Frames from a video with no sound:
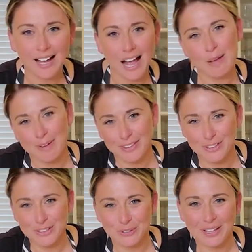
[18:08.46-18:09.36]
I made
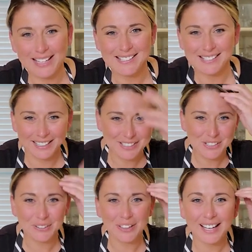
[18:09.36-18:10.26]
the dough last night
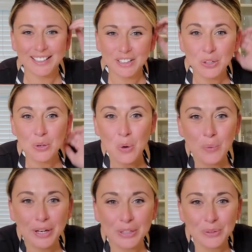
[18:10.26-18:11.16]
so that
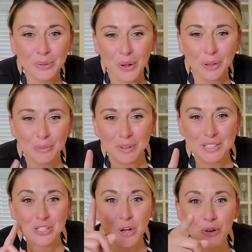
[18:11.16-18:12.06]
we can do it all at
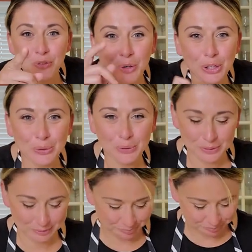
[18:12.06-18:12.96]
once for you.
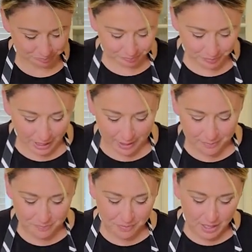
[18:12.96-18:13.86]

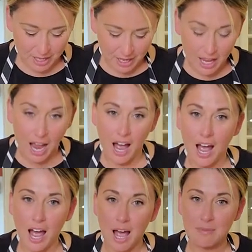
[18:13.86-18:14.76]
Okay,
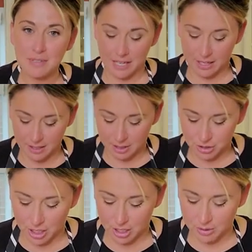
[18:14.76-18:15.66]
taking the
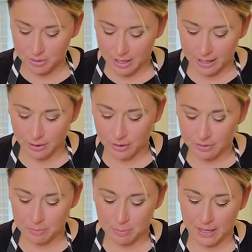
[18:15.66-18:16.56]
dough out
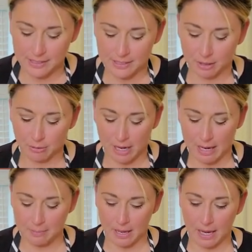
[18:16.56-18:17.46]
of the plastic
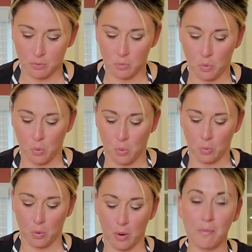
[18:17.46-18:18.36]
wrap and
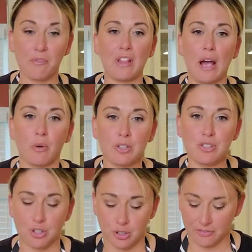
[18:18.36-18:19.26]
floured
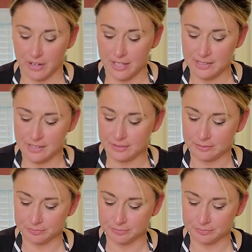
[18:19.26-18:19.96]
surface.